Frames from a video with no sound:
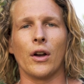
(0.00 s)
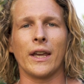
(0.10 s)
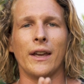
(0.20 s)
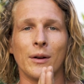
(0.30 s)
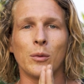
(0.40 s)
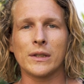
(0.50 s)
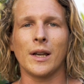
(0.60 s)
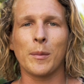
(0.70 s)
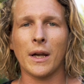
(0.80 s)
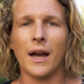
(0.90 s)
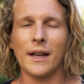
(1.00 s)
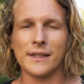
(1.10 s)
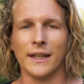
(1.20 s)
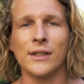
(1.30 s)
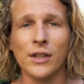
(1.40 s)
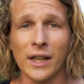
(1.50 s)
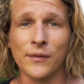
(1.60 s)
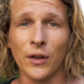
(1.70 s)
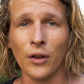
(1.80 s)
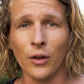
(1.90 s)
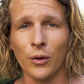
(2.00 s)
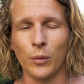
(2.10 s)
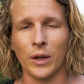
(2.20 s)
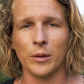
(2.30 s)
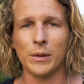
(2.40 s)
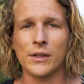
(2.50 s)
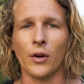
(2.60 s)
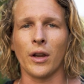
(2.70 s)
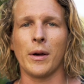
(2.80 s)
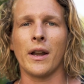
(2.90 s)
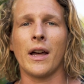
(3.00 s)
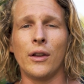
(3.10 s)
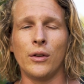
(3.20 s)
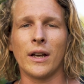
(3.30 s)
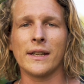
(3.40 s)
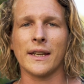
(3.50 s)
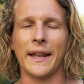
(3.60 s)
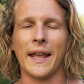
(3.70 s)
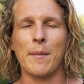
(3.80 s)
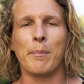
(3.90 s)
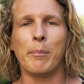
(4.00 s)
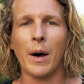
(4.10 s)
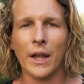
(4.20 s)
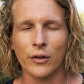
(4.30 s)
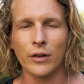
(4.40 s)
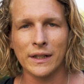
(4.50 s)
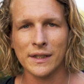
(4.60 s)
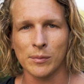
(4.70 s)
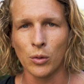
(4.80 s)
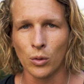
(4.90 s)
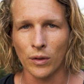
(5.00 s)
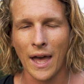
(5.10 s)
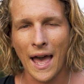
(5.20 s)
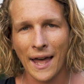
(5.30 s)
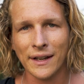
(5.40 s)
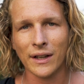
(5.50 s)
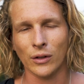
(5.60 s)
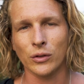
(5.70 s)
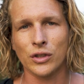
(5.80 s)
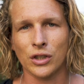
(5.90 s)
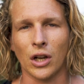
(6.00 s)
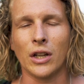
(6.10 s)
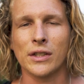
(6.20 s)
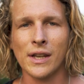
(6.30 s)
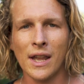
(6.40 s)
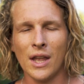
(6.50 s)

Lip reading: Okay, what's up guys? In today's video, we're going to be talking about how you guys can get buttery smooth handheld shots